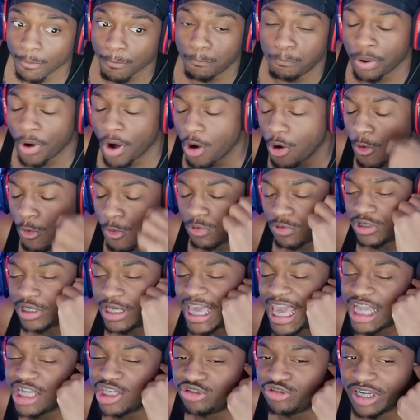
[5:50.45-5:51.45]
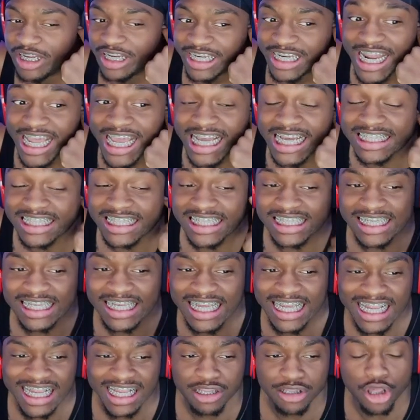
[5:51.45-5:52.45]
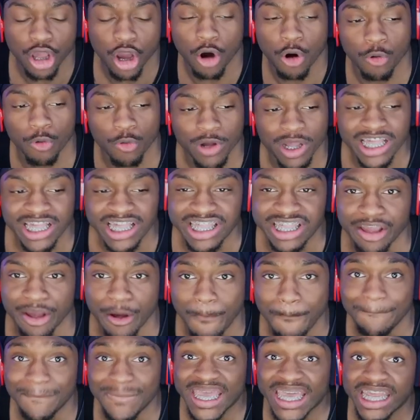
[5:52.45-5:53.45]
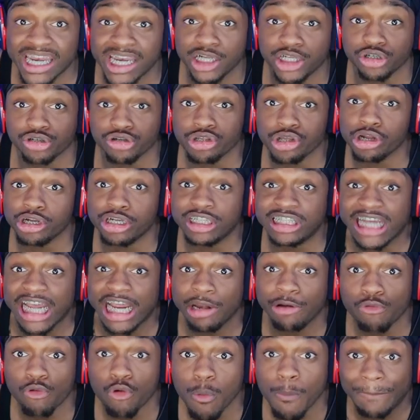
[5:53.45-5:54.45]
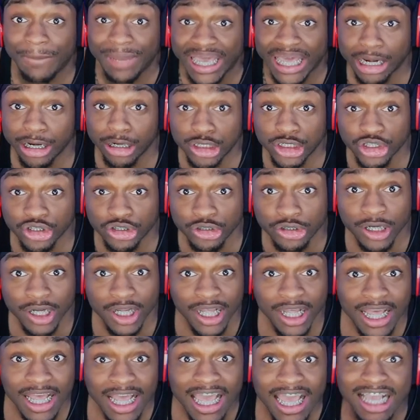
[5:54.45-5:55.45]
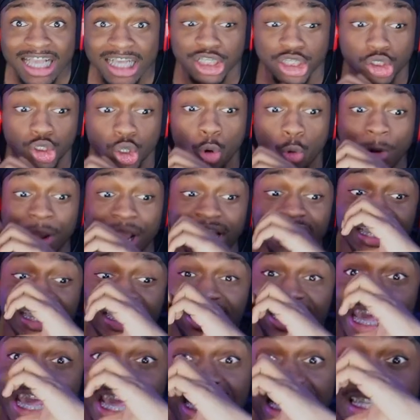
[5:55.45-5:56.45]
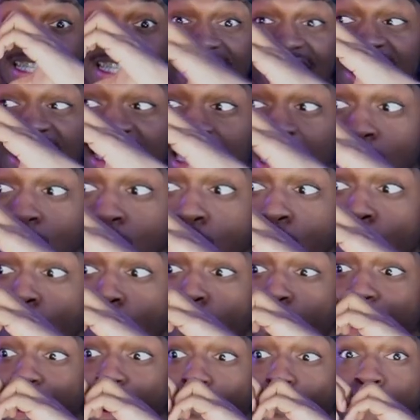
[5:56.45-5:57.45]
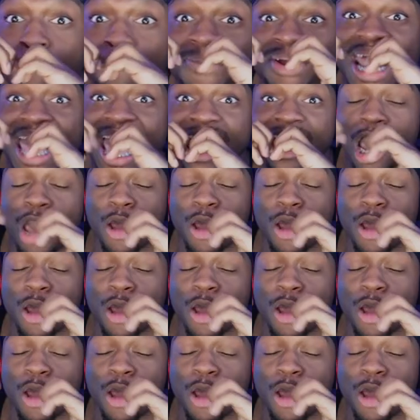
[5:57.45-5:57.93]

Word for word: Bro, Kendrick, niggas is yo, your manager, your general manager is doing this with a black.